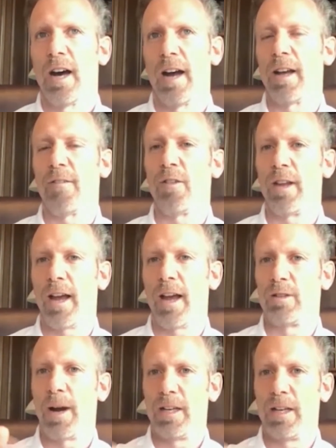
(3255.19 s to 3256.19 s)
I definitely have
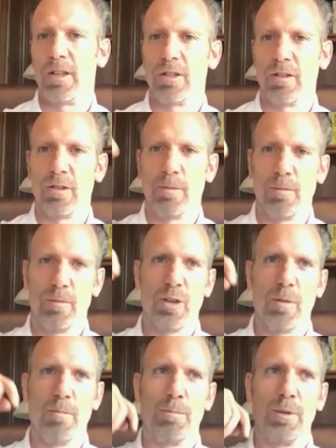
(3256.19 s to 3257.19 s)
some ideas of some some